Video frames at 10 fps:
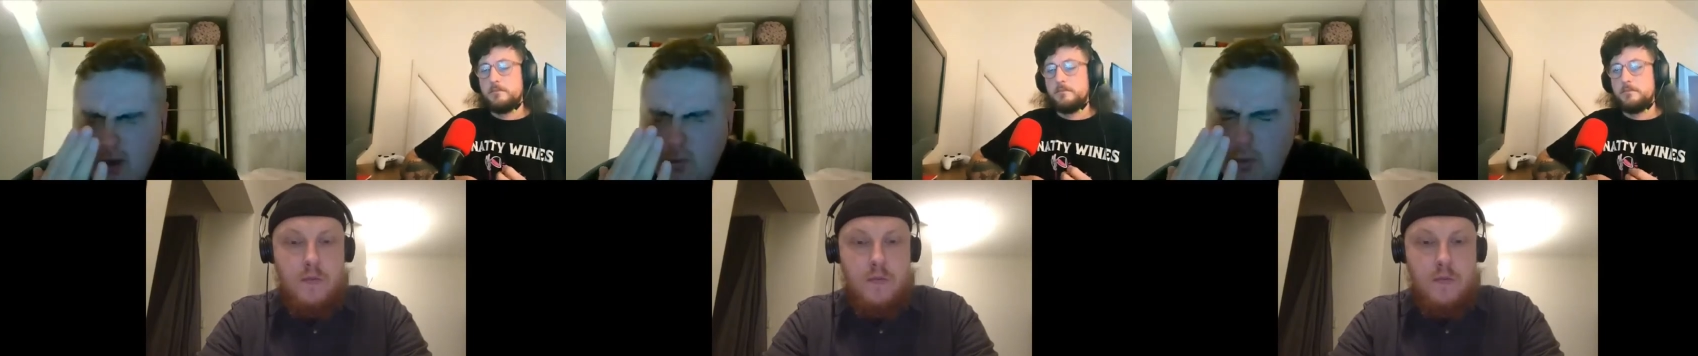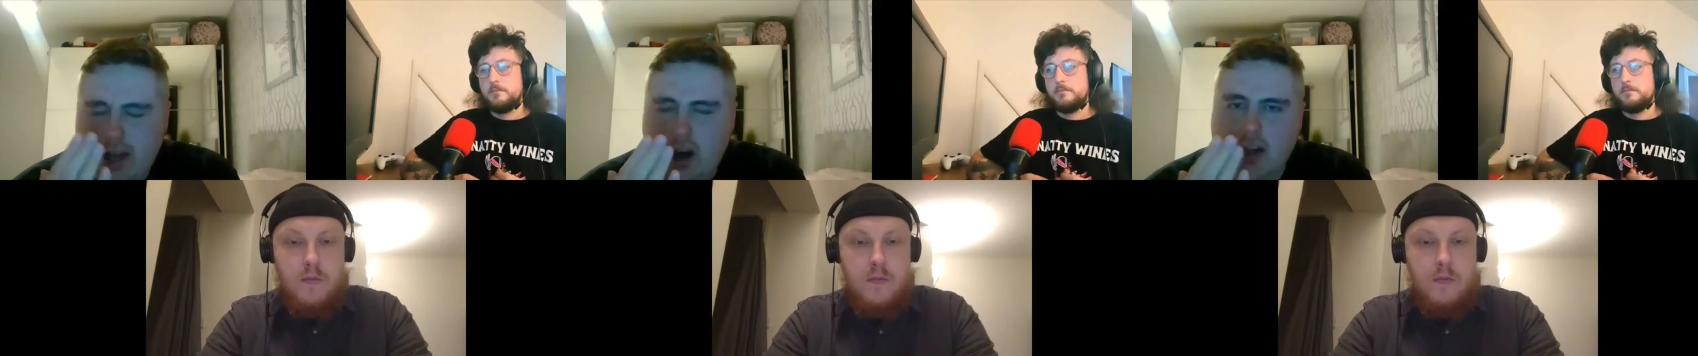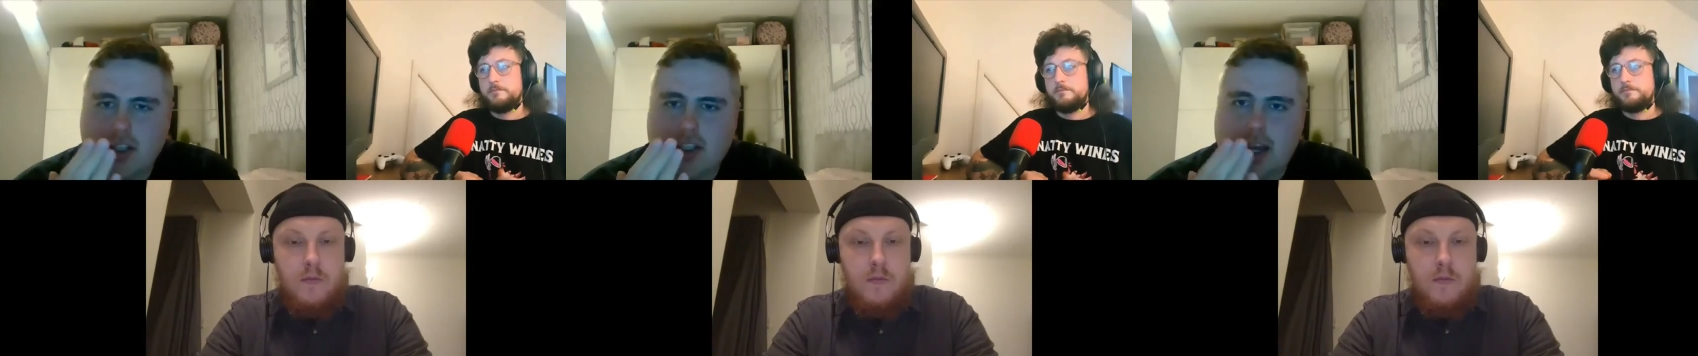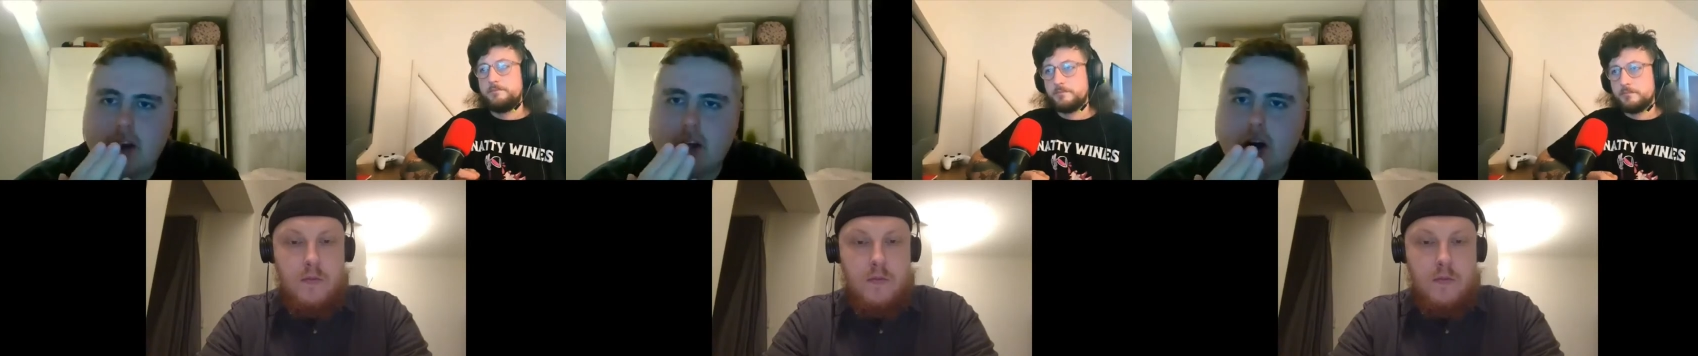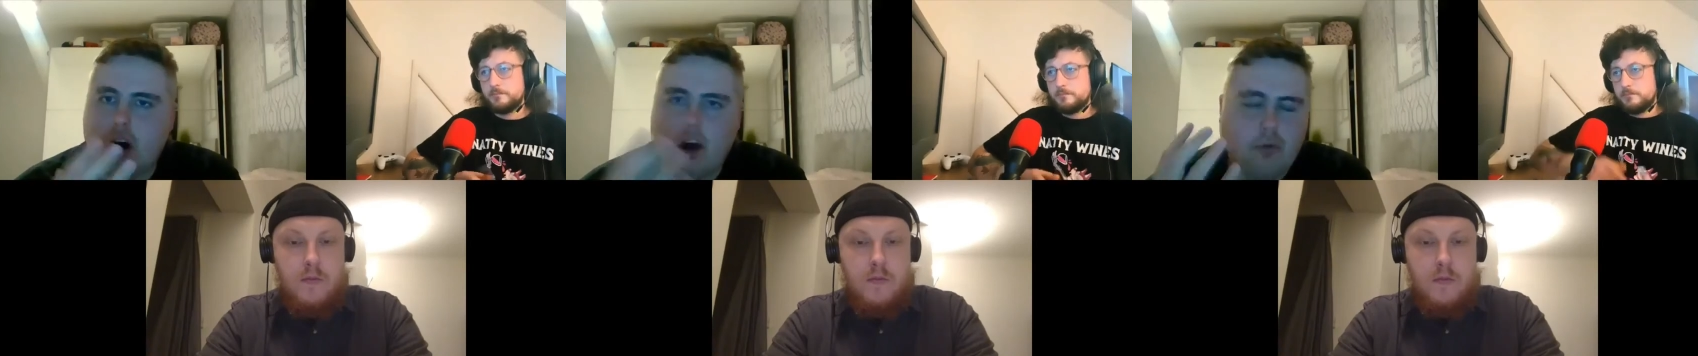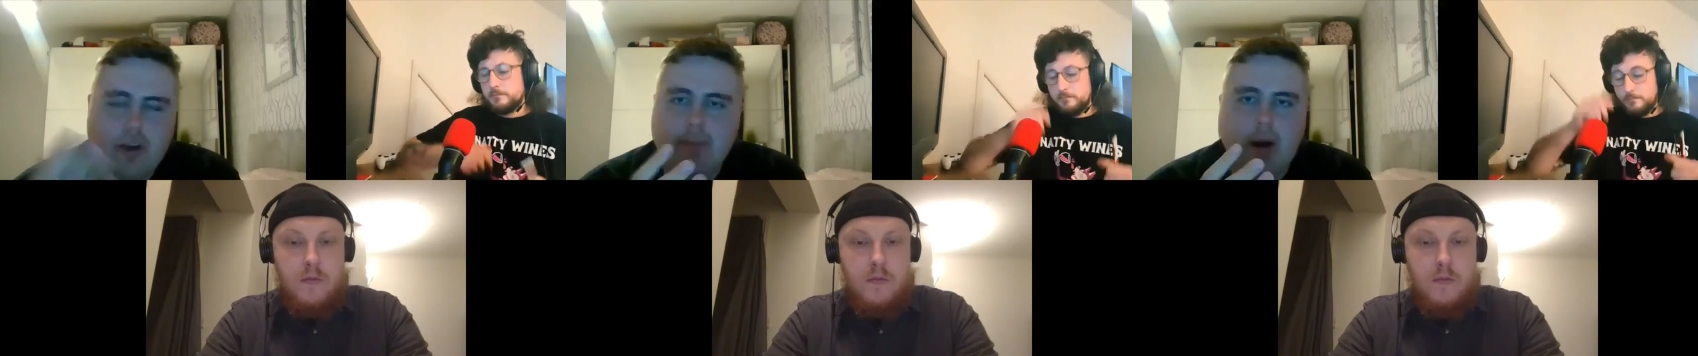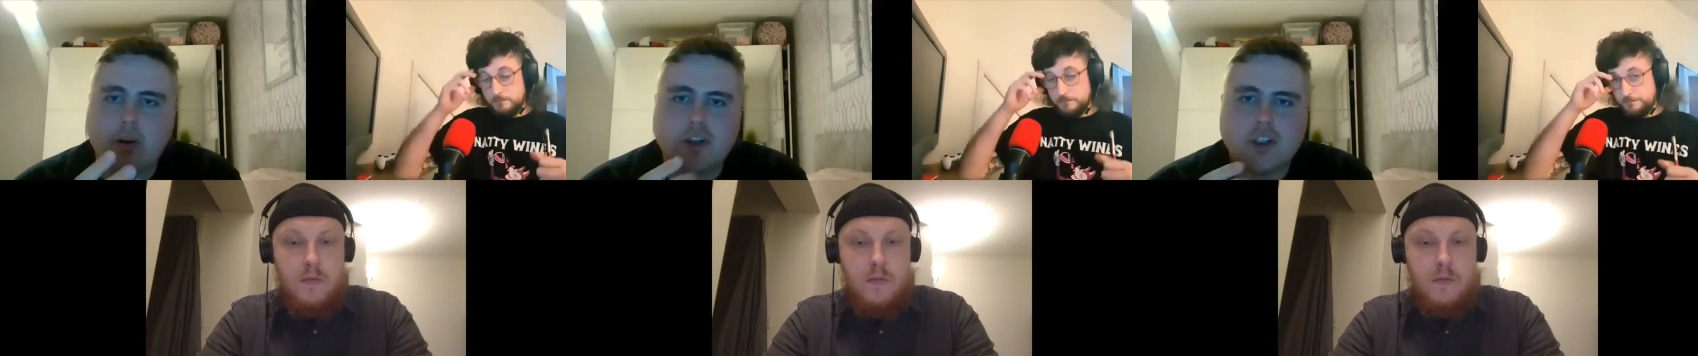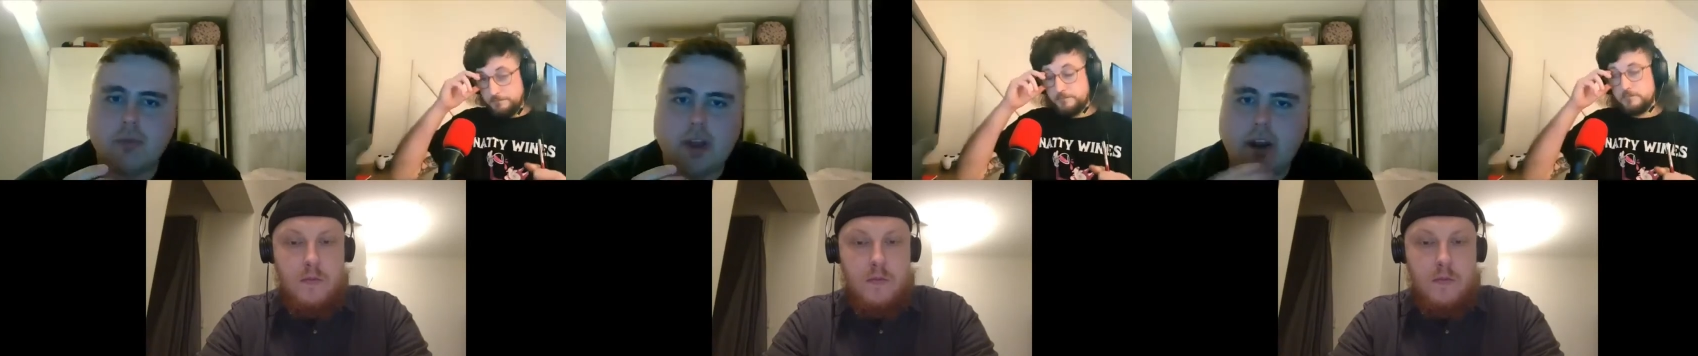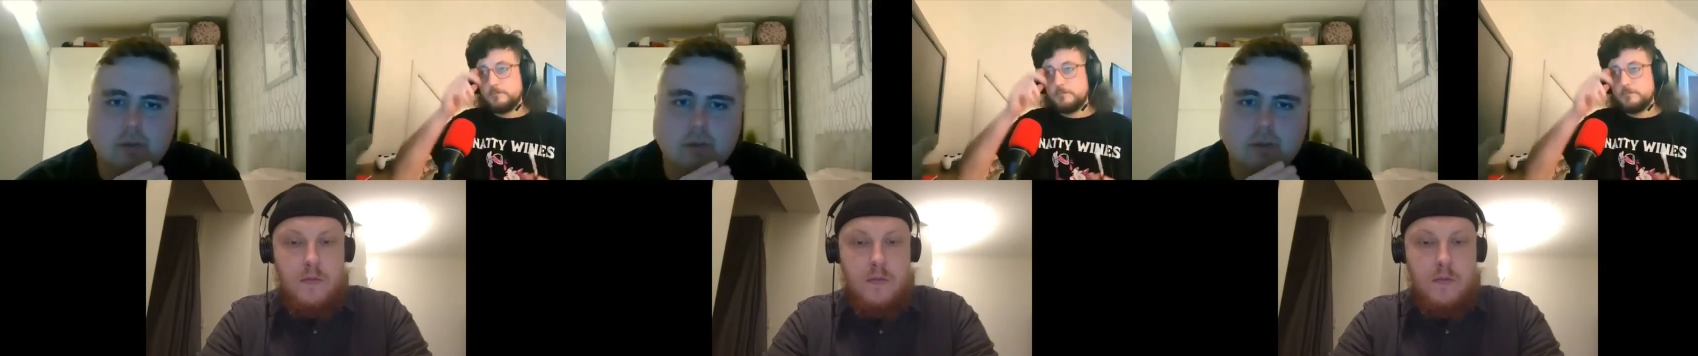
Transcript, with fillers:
Speaker 1: we got a steal or a rebound or something.